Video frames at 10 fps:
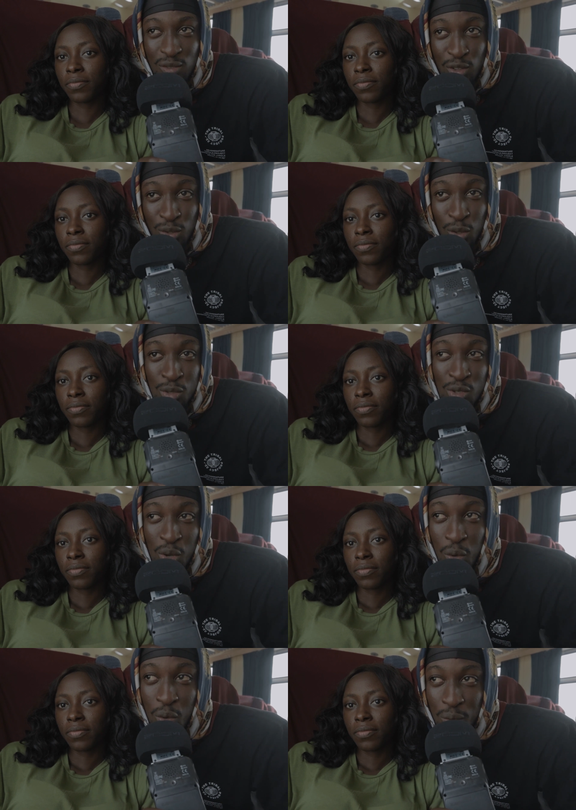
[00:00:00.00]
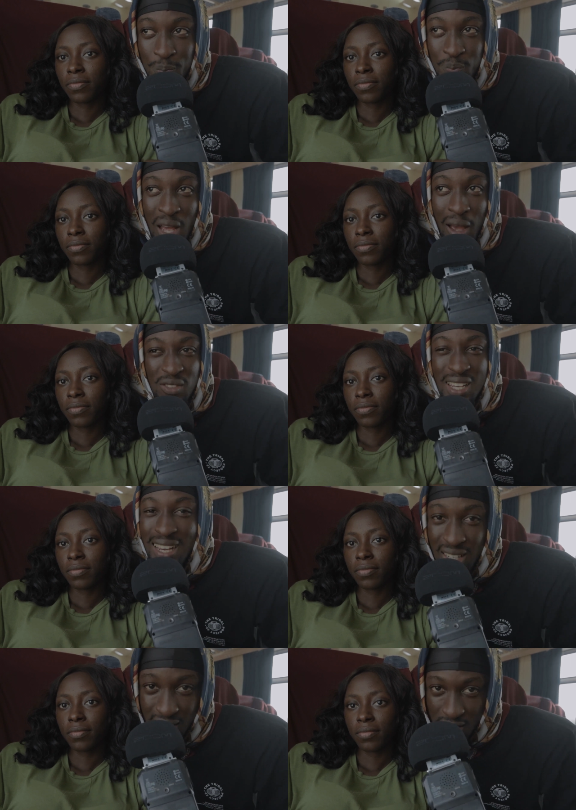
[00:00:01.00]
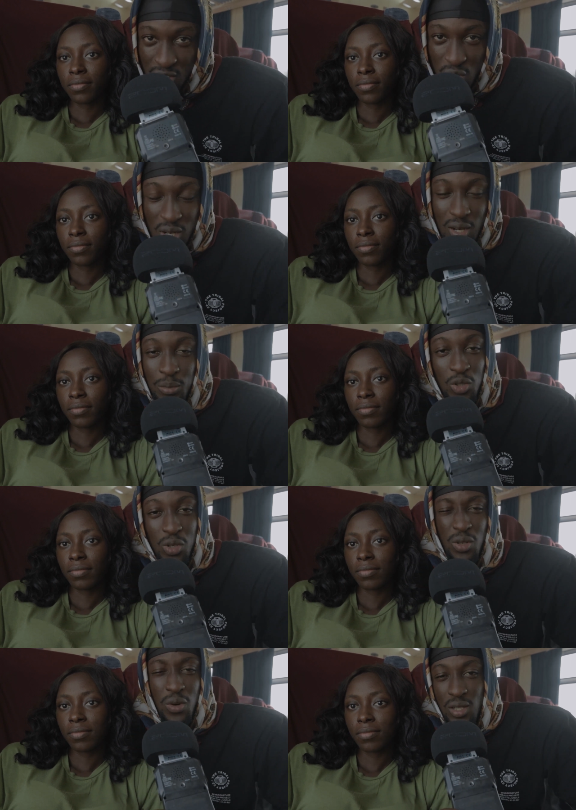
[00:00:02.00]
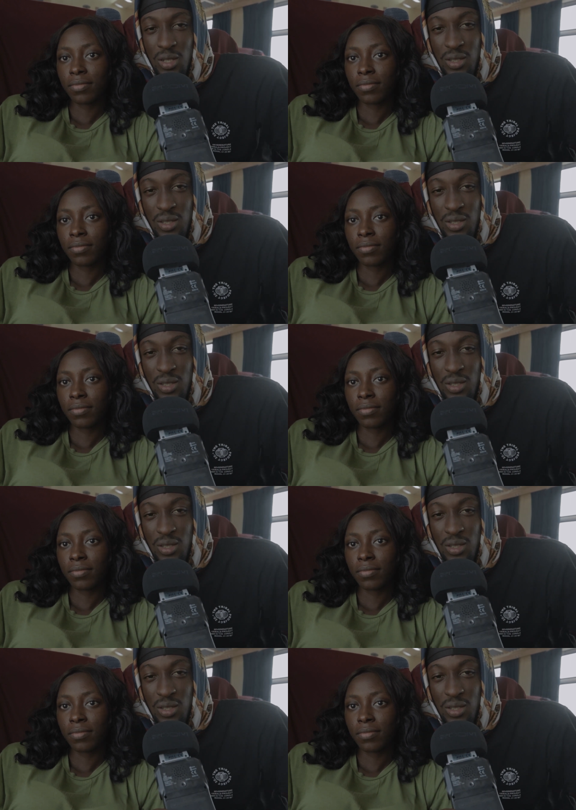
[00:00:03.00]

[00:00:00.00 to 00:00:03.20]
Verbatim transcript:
Speaker 1: For those who have taken this train, I'm sure you already